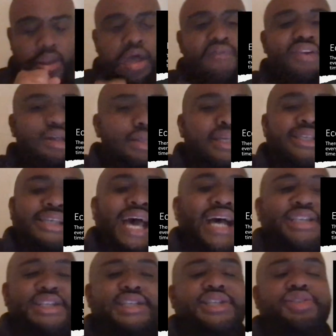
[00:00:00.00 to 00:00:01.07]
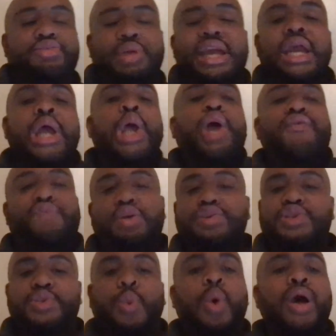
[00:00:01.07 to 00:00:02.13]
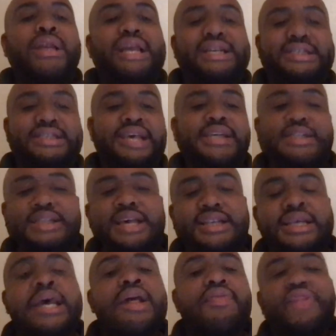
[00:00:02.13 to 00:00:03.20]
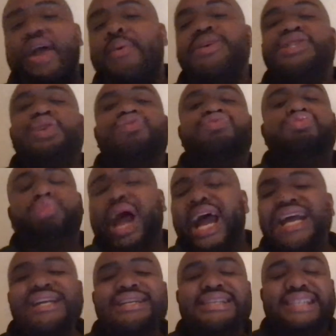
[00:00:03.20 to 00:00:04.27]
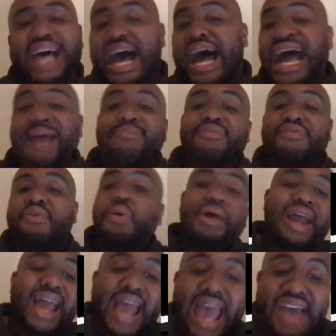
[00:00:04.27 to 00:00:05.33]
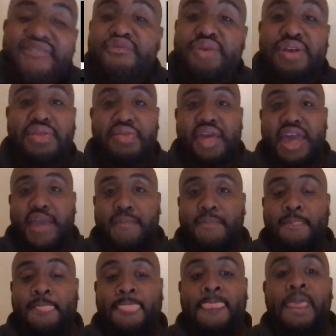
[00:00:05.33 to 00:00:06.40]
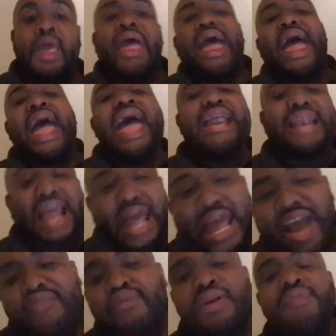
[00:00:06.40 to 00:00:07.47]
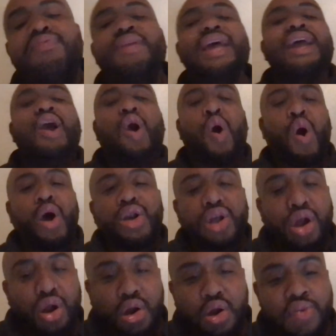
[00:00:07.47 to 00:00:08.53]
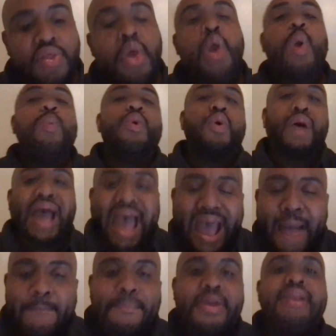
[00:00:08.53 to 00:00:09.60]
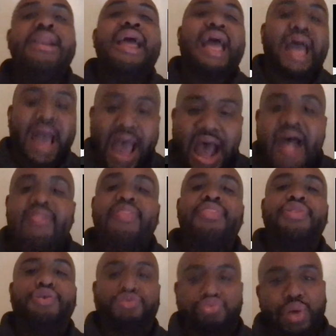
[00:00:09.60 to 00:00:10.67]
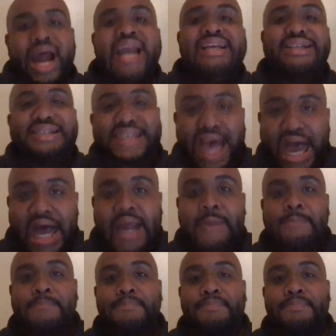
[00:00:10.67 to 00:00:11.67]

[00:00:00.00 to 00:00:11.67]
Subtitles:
of Ecclesiastes 3, verse 1, it says this: there is a right time for everything, and everything on earth will happen at the right time.